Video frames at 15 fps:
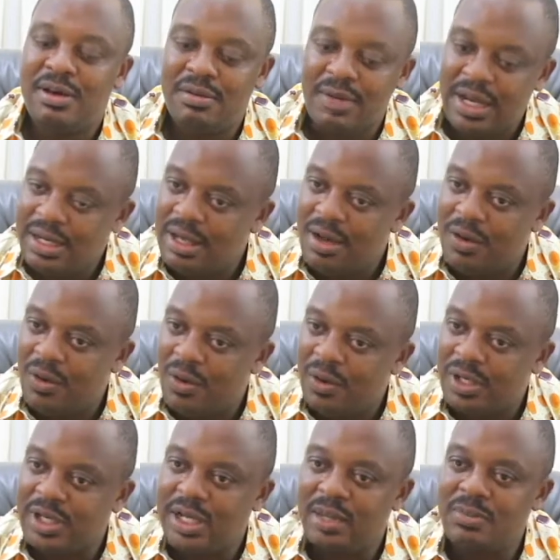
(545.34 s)
Write down
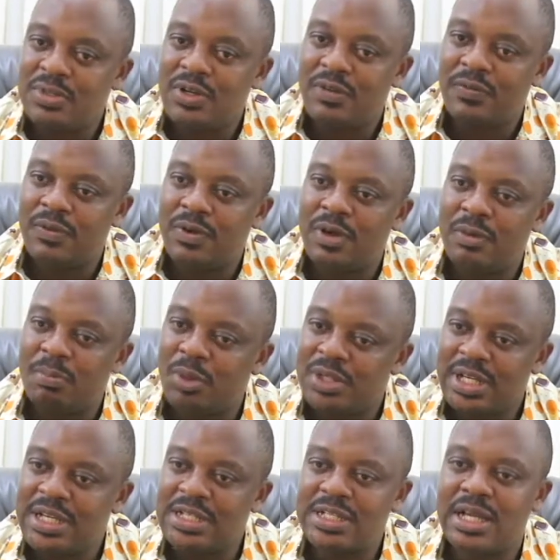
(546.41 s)
all the names of
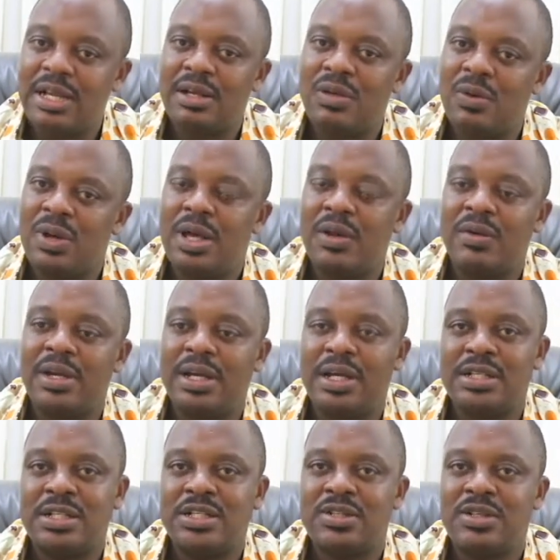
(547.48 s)
potential local
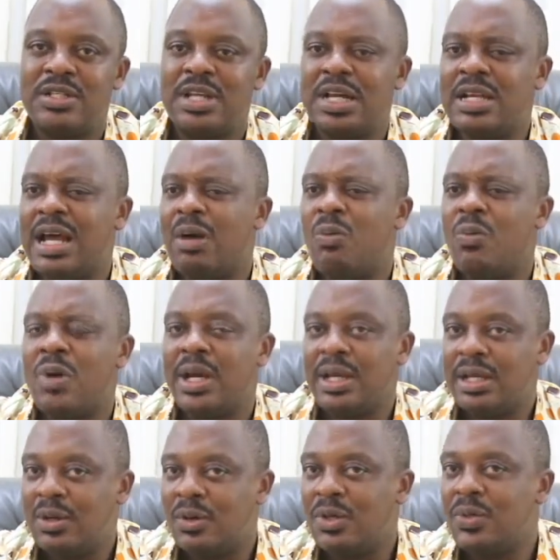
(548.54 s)
organizations that are
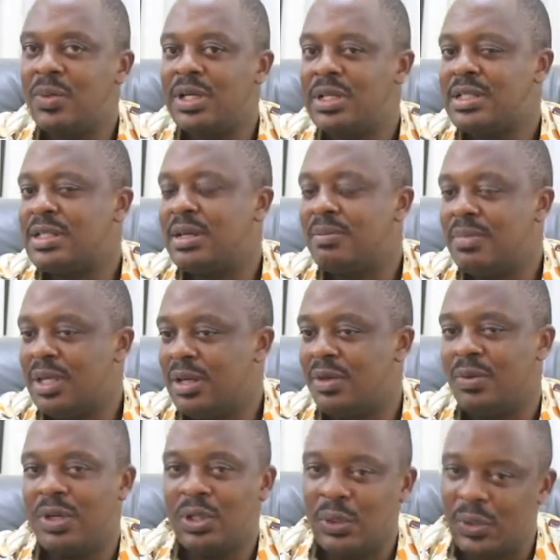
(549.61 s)
working or doing the same thing
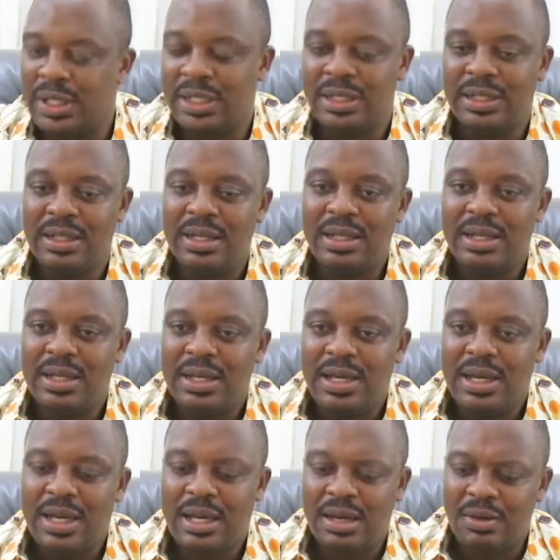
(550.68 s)
you are doing.
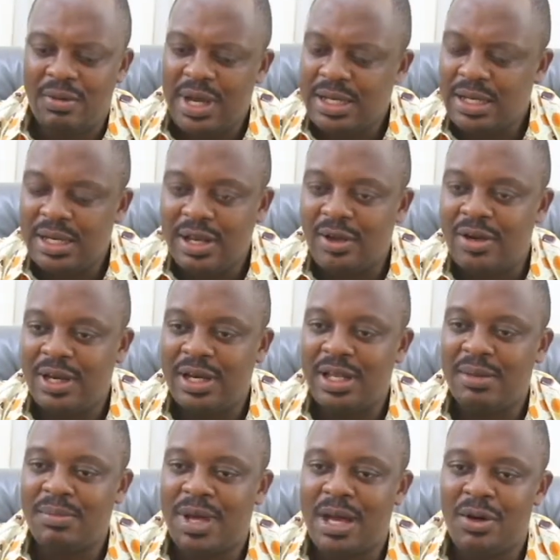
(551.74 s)
And in writing down the
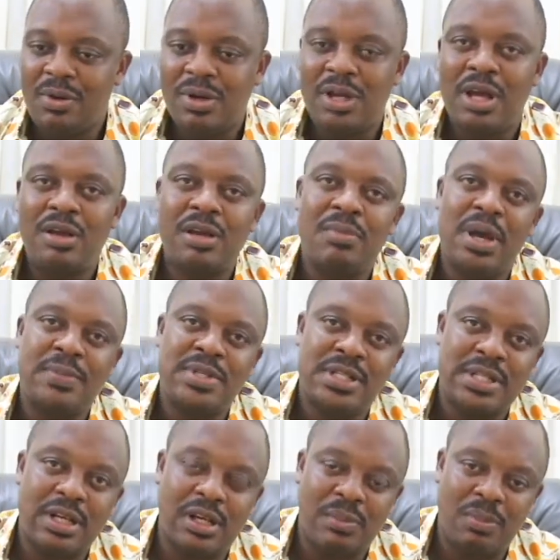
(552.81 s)
name, I wrote down the
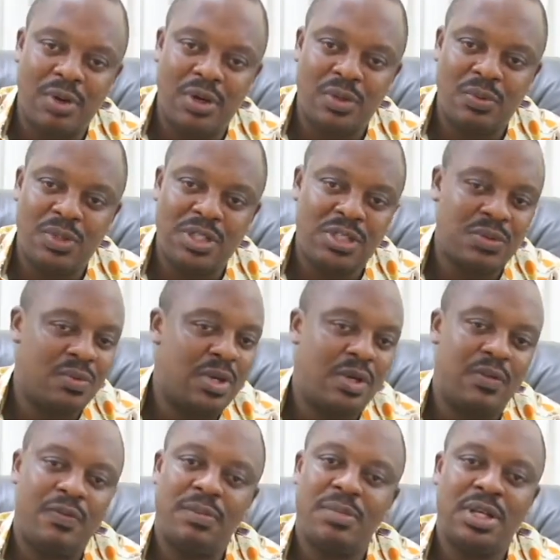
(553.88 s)
Baptist Health Board, which is one
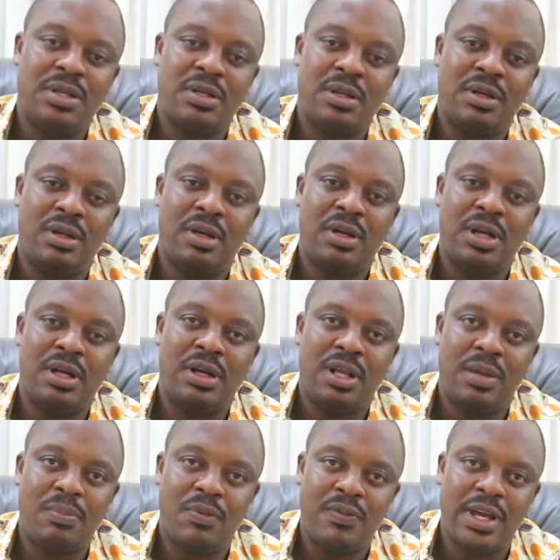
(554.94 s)
of the big
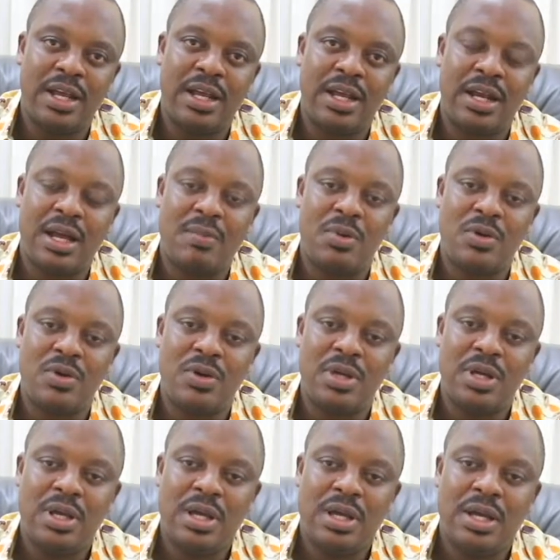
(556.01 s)
healthcare providers in Cameroon.
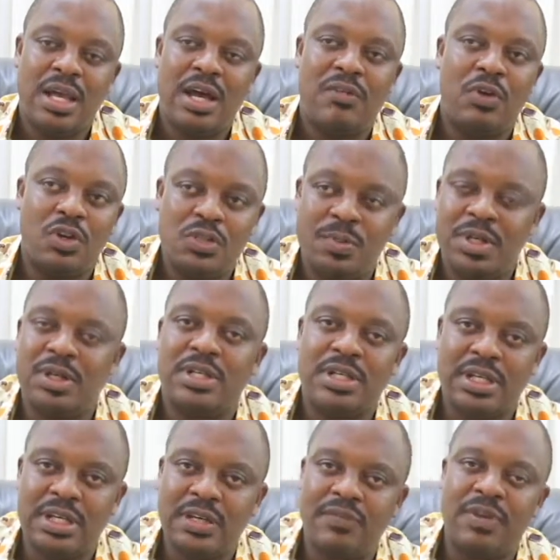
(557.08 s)
They have hospitals
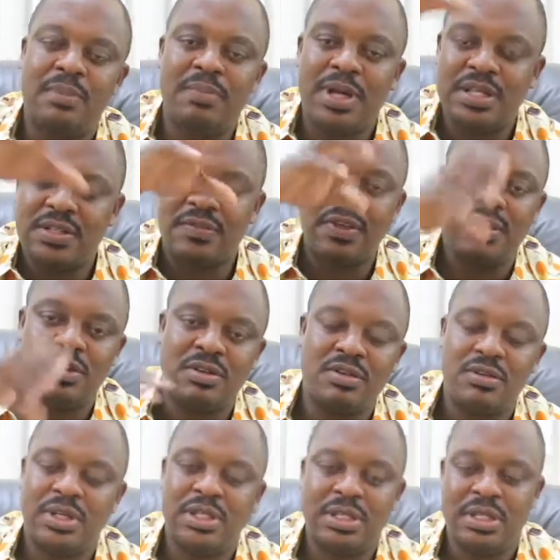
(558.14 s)
in different parts of the
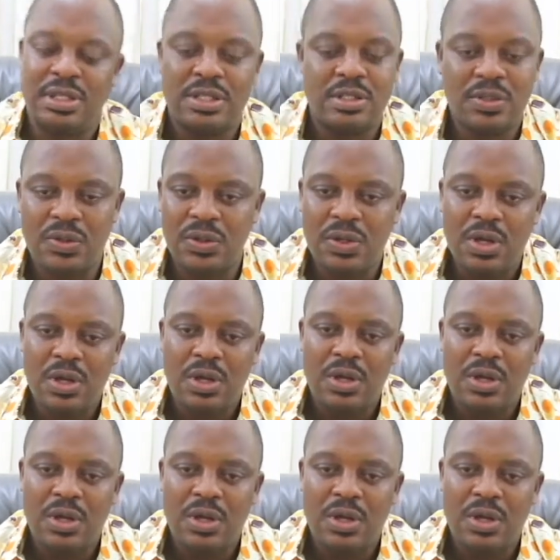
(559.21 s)
country. And so